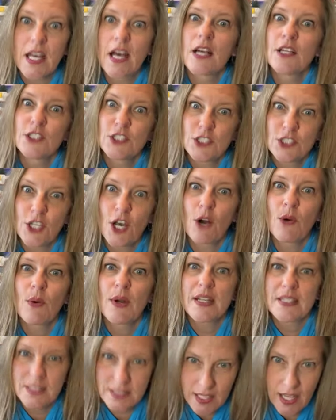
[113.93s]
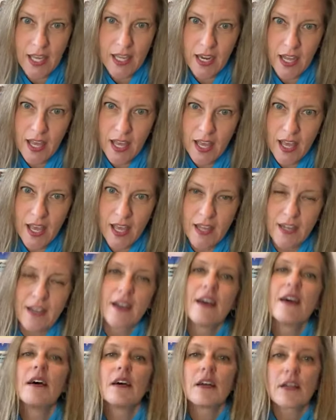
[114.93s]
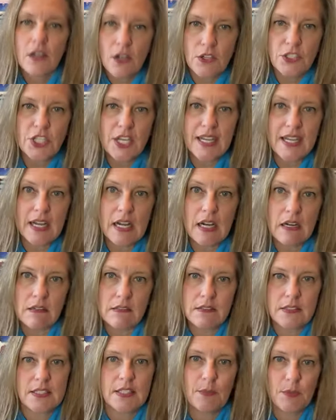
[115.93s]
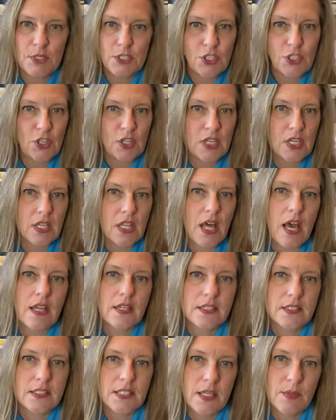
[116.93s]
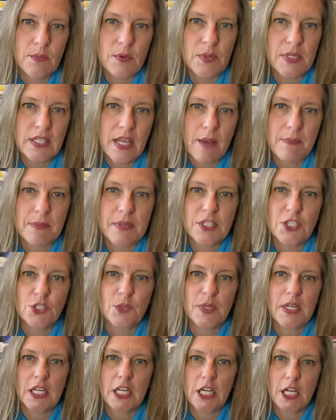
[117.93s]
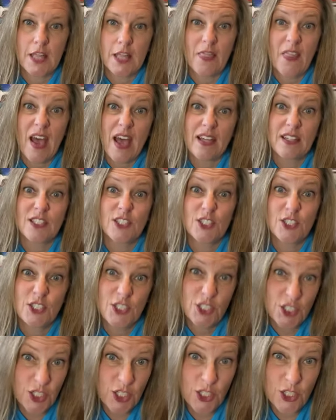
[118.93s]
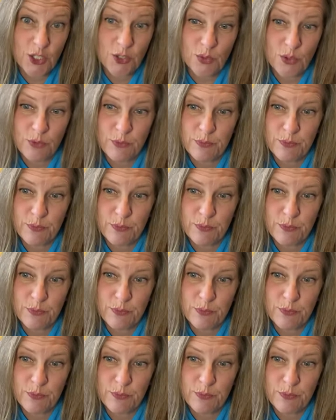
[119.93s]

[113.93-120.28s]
So excited! Go check it out. Tell me what you think of that. Tell me what topics you want to hear on that too.